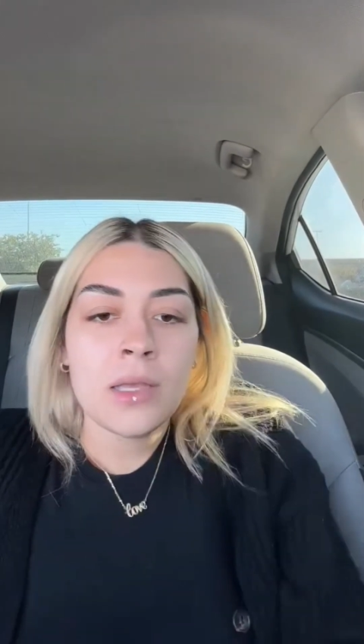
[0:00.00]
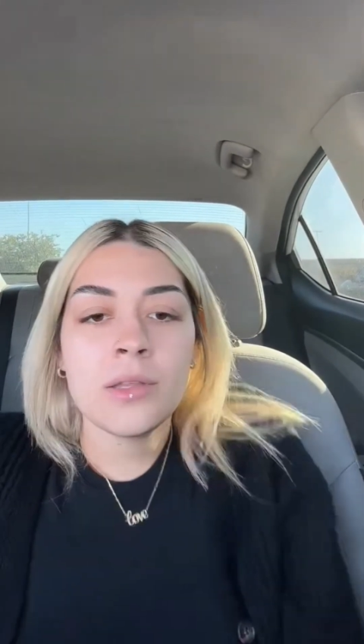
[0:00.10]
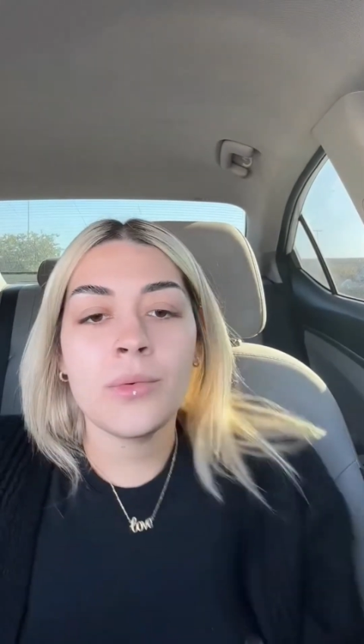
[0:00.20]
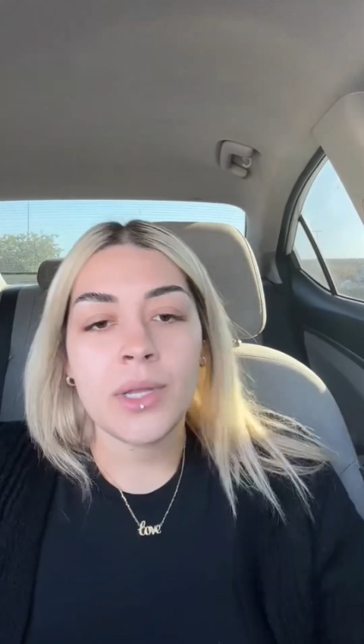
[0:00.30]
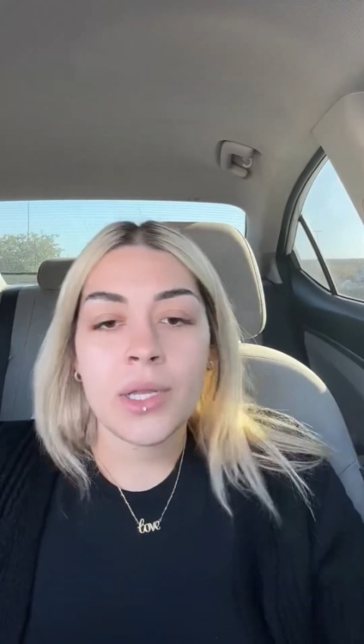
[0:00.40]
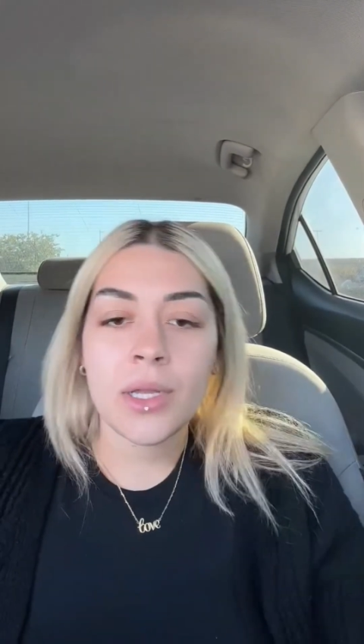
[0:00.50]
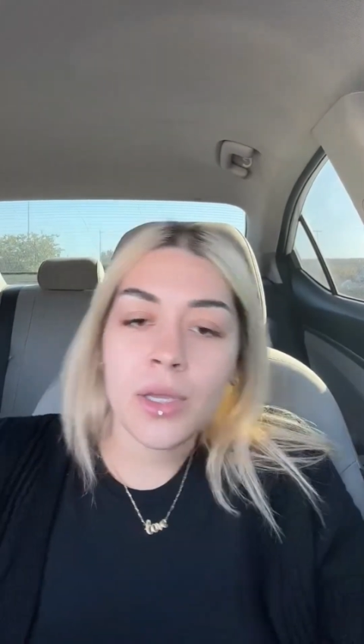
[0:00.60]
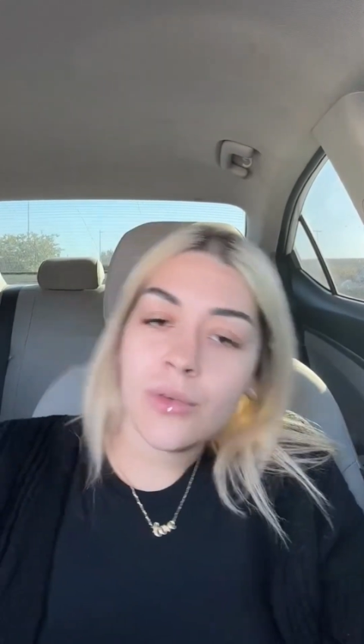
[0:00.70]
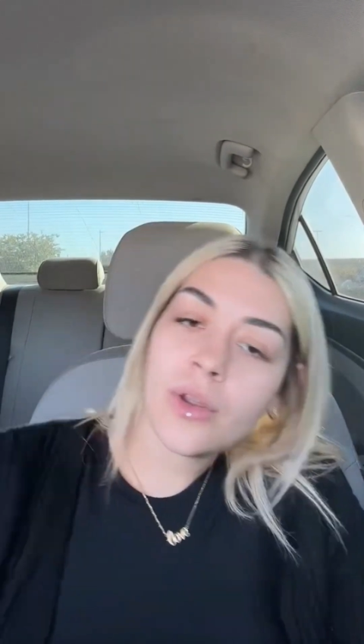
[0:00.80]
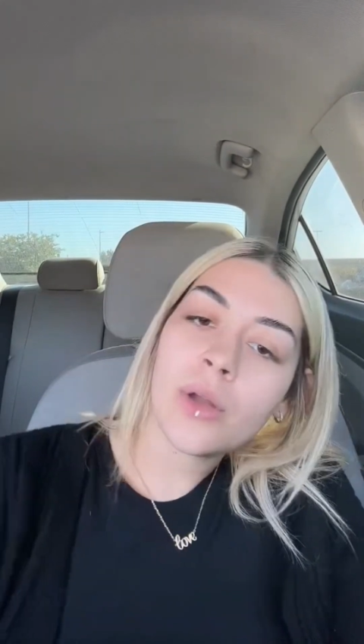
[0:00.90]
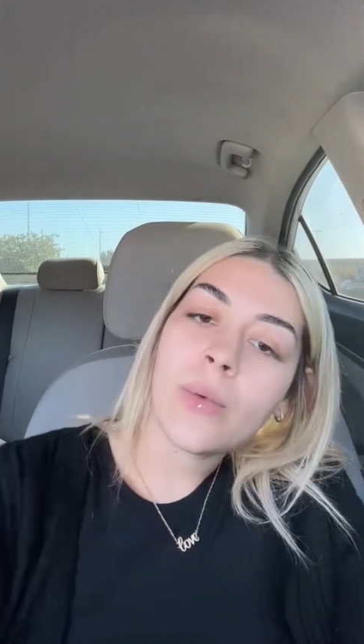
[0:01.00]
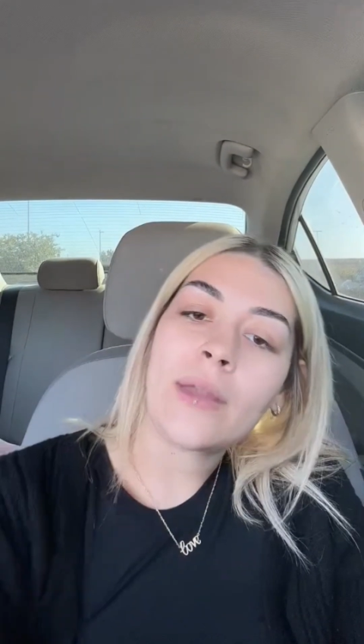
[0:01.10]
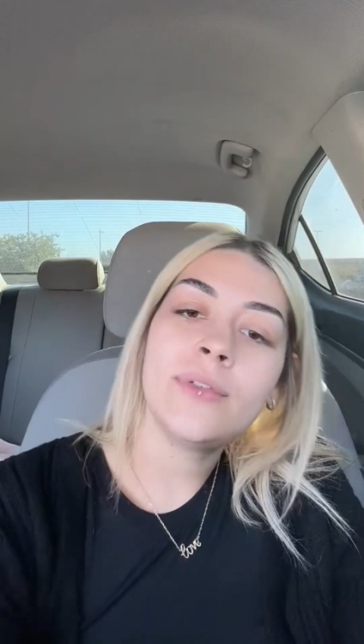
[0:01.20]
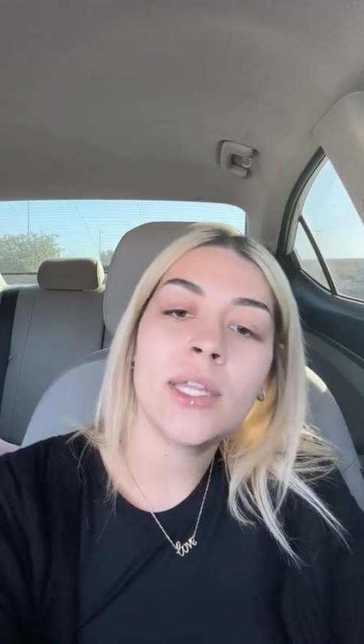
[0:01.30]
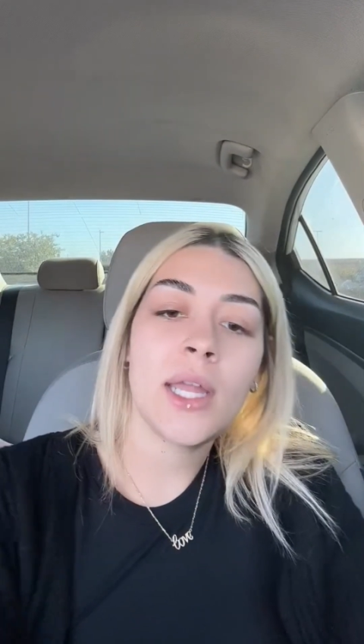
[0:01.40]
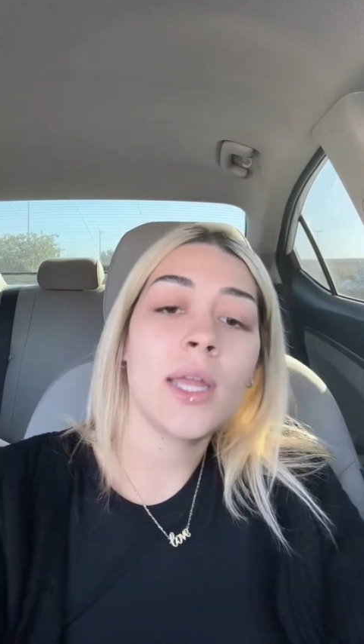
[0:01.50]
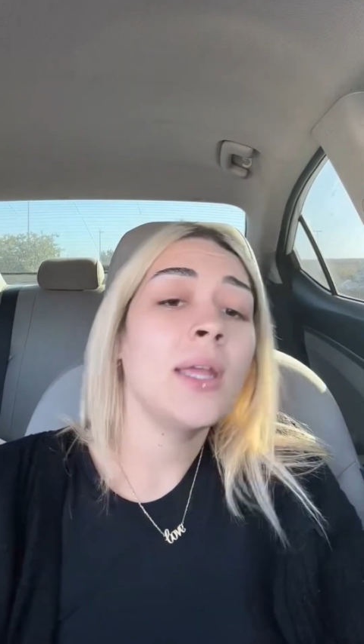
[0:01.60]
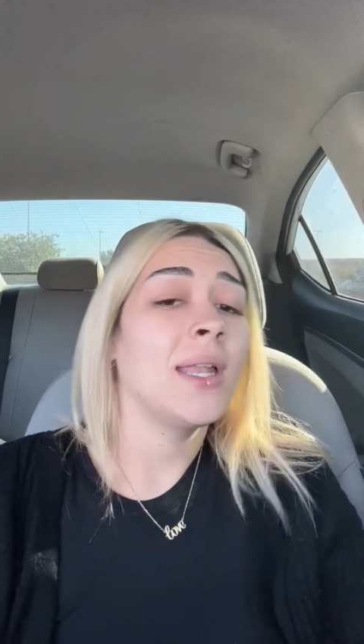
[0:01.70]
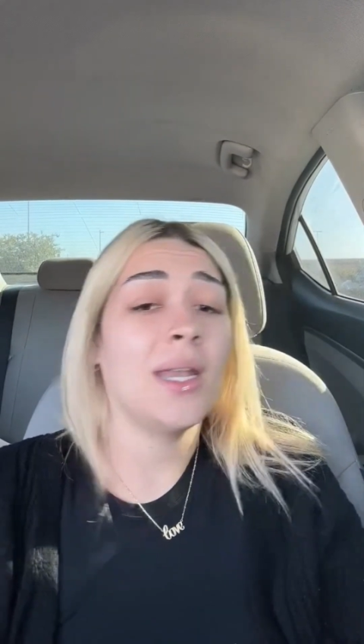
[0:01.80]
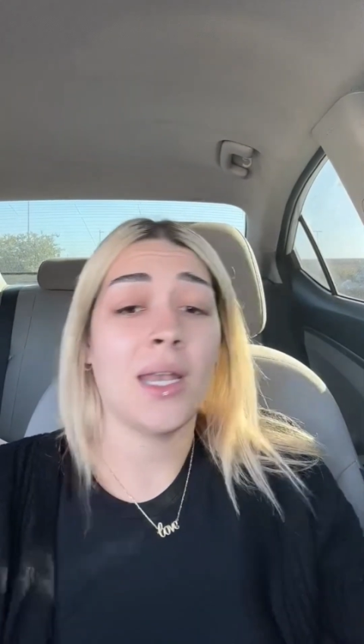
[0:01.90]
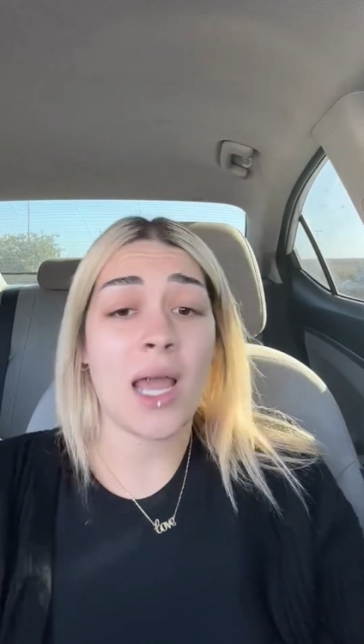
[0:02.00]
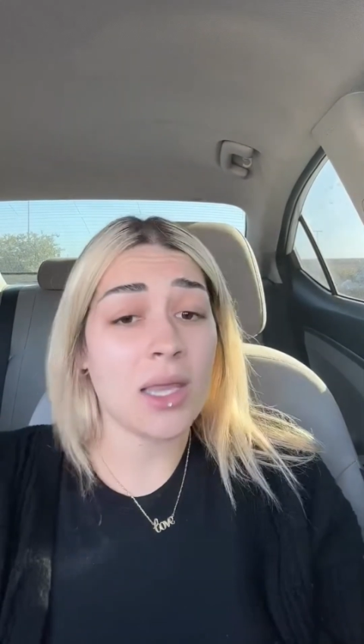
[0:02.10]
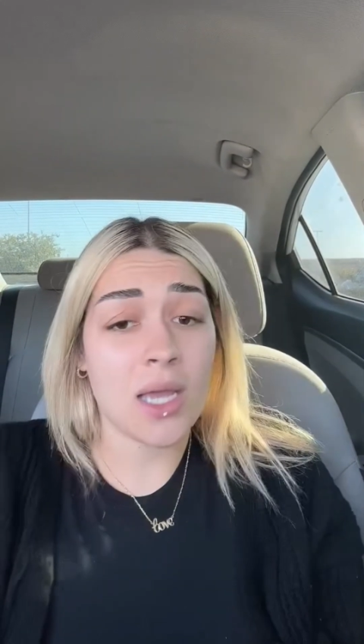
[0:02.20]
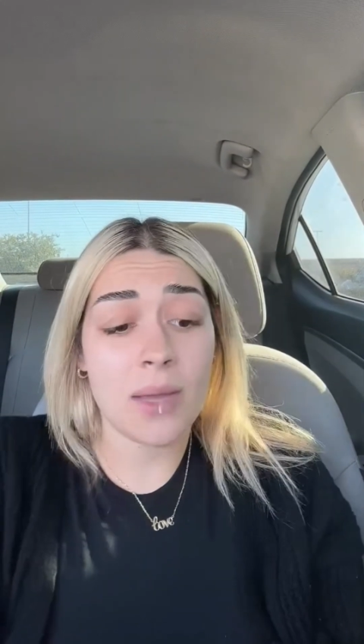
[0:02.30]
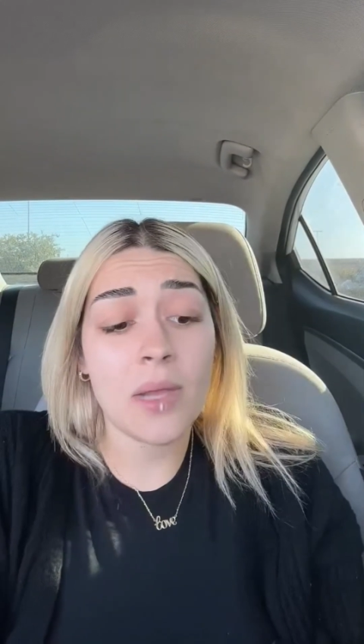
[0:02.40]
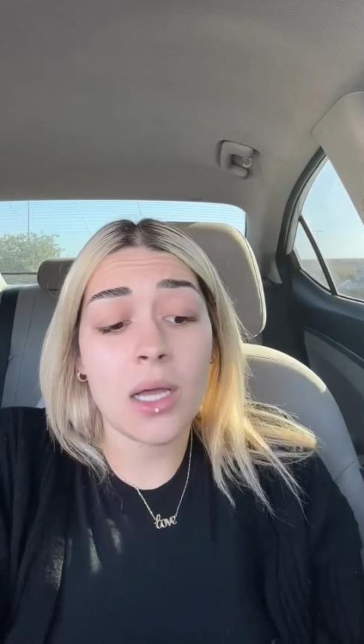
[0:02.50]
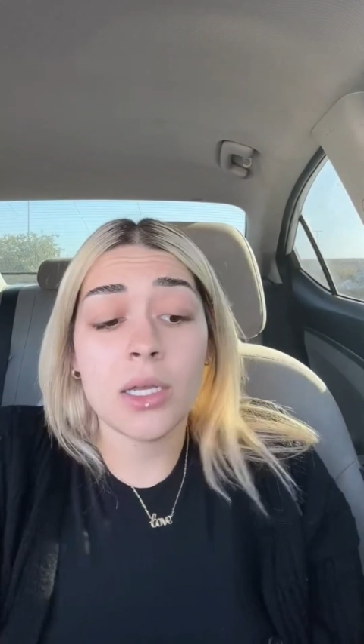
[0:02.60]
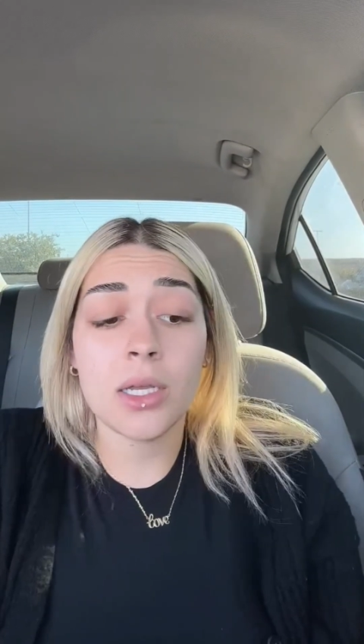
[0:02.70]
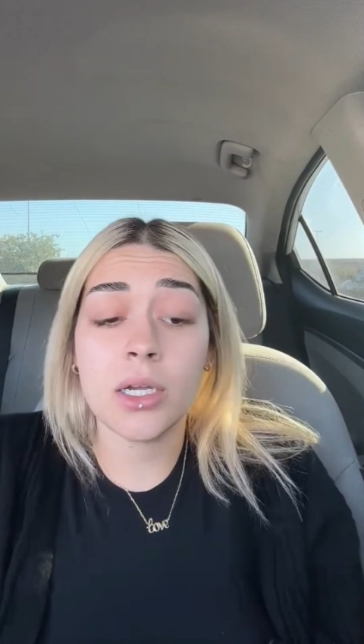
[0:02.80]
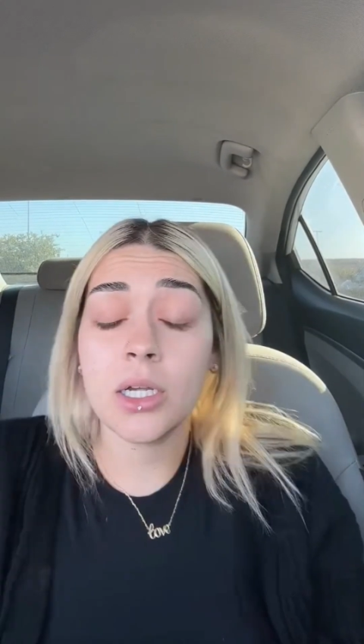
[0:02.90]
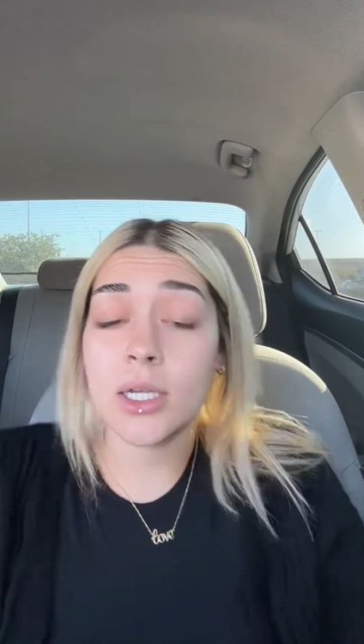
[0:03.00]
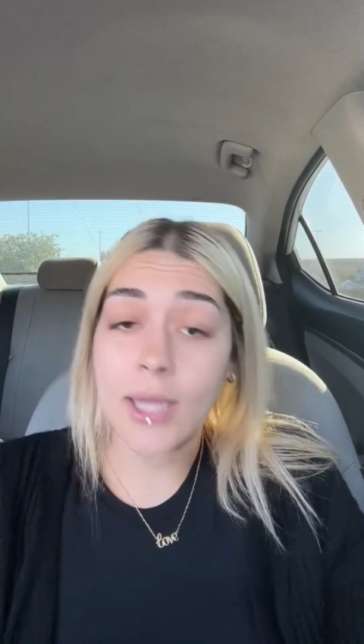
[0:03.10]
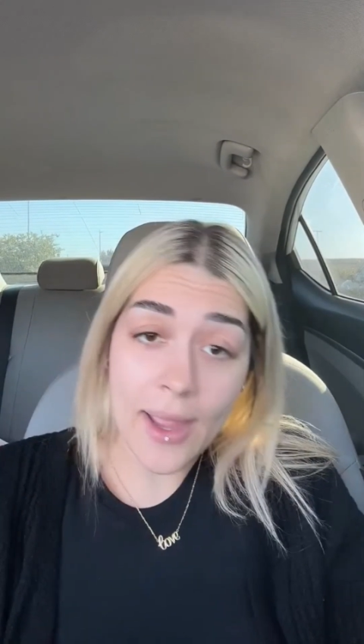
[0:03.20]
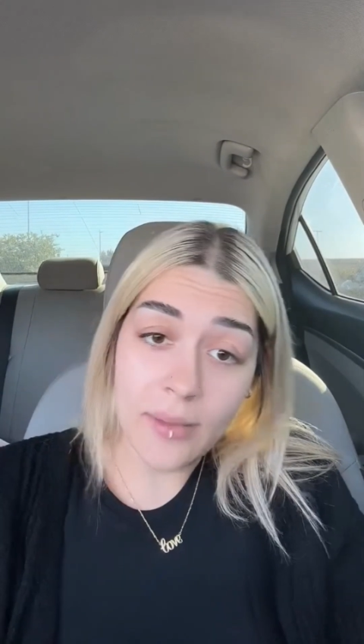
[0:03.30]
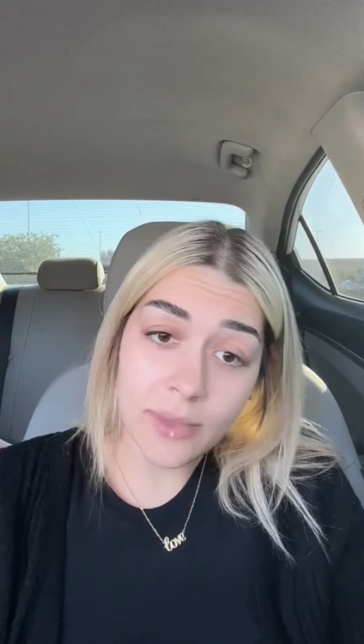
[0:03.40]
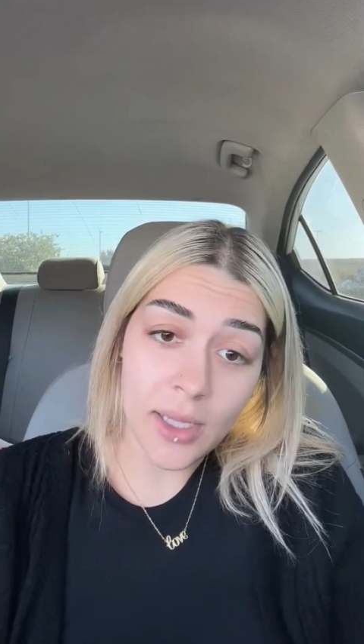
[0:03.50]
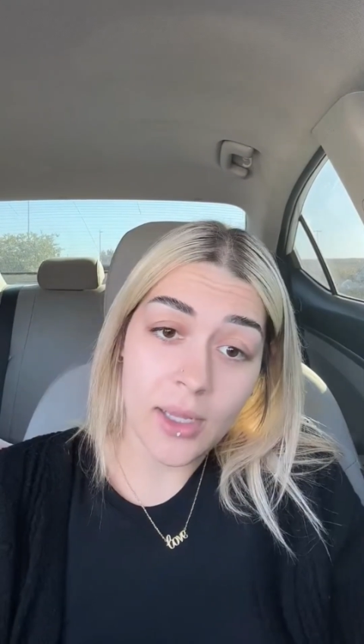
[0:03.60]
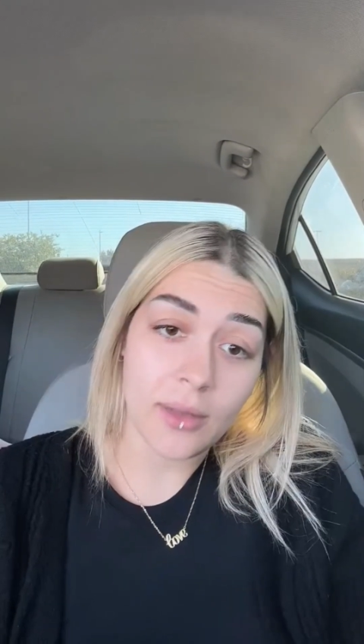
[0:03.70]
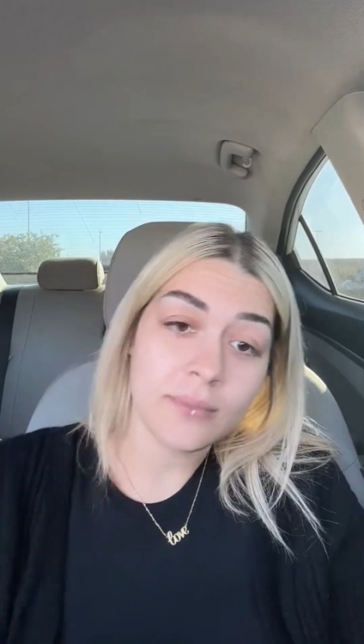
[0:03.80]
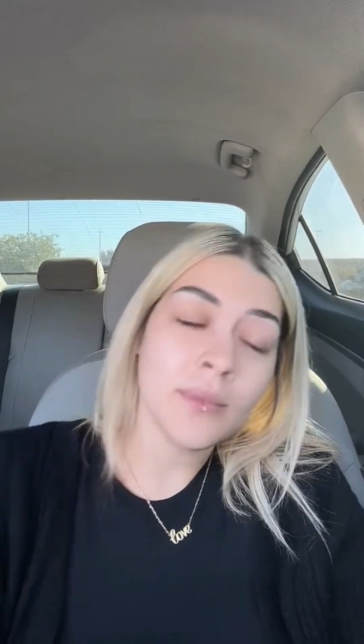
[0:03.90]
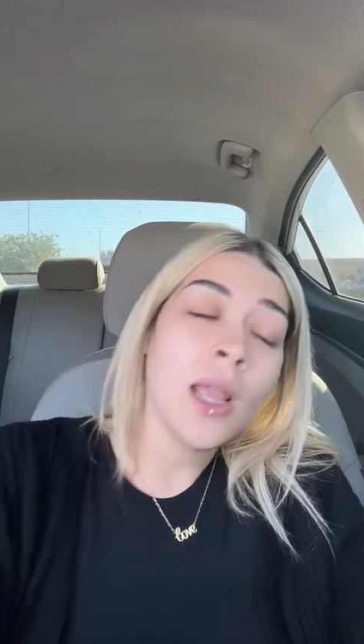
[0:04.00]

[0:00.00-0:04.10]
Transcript: So what are you going to cook for your wife today? Nada. I'm not cooking her a damn thing.